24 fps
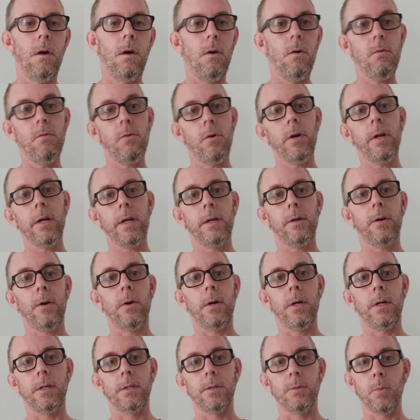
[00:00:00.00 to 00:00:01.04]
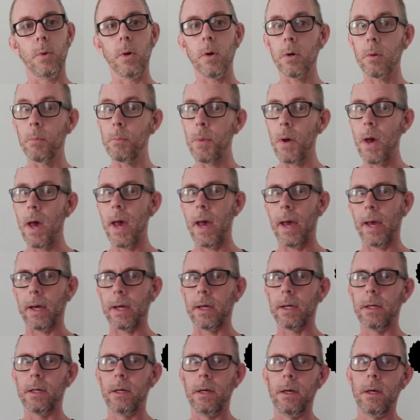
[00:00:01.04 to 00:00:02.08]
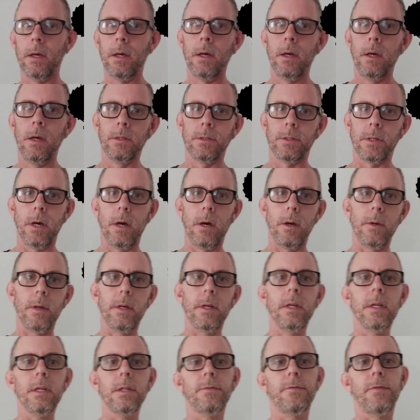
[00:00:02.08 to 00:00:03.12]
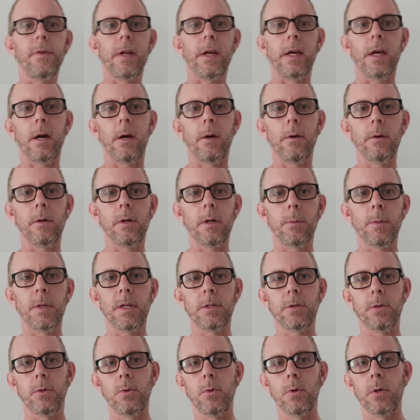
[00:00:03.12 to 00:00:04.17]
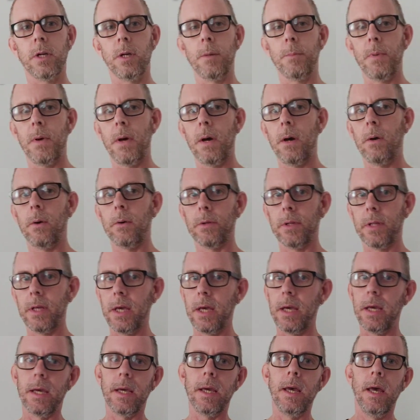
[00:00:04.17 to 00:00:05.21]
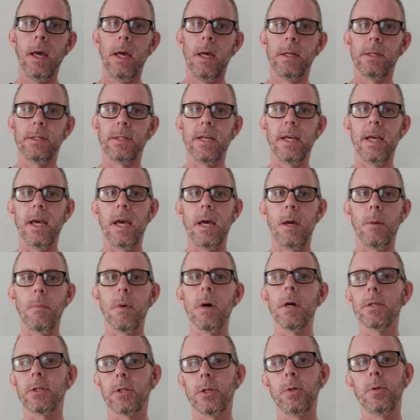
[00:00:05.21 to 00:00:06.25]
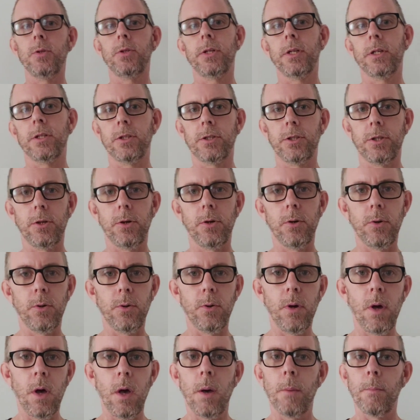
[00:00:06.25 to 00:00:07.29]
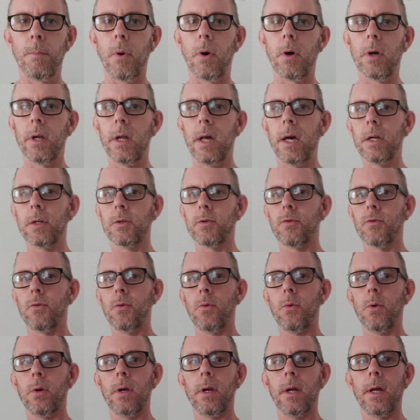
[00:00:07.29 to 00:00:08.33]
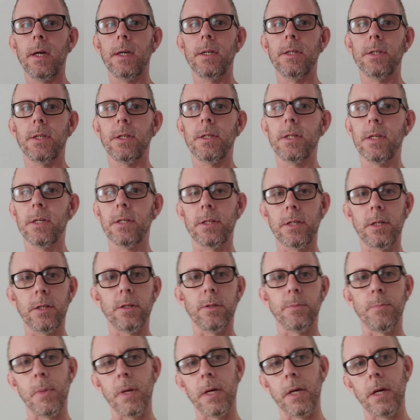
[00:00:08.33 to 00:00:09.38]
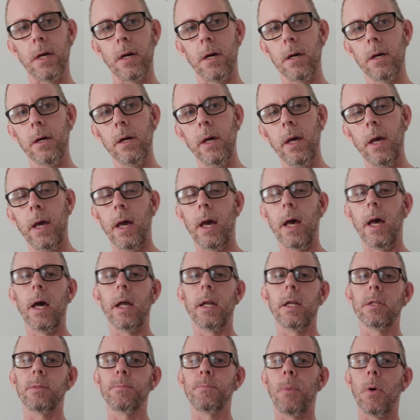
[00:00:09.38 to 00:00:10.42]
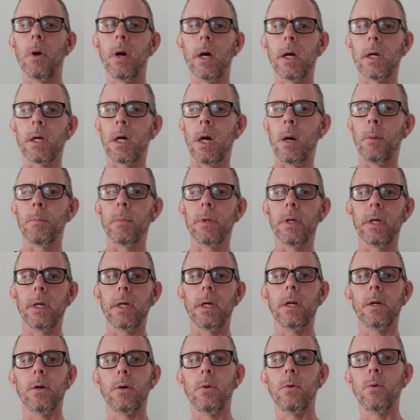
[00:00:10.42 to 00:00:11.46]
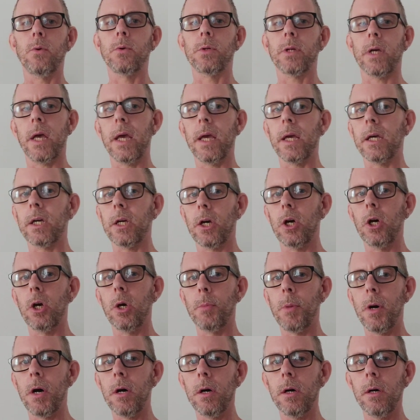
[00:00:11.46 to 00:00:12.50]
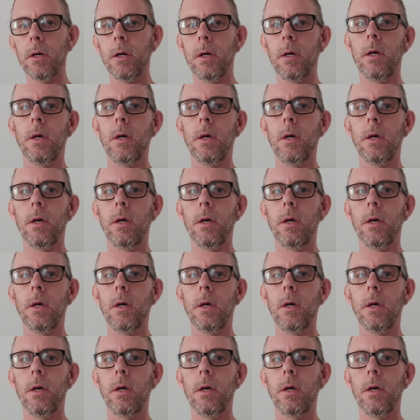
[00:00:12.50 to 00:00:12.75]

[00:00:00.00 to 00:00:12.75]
Alright then guys, welcome back. So in this video I'm going to be talking about the DM-262 bilateral laser distance meter, and it's by a company called Inkerma.